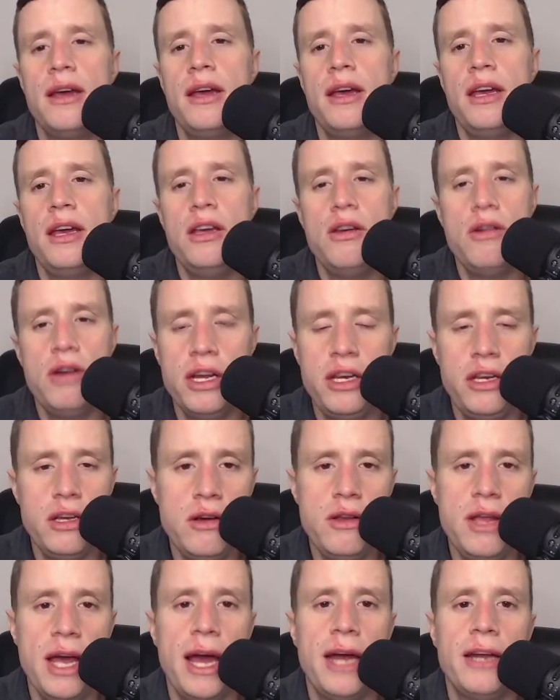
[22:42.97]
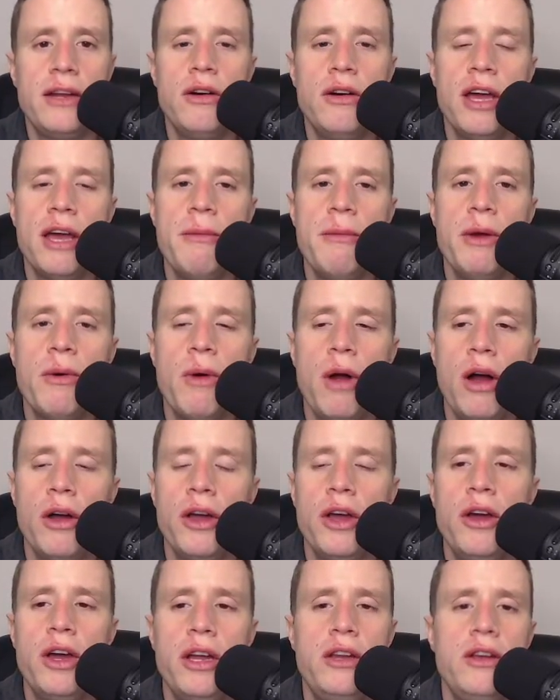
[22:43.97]
You could do that. Don't get me wrong,
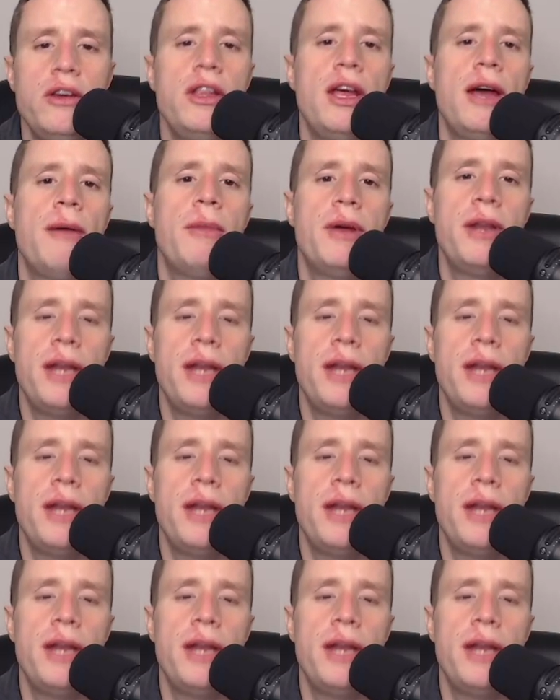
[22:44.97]
you could do that,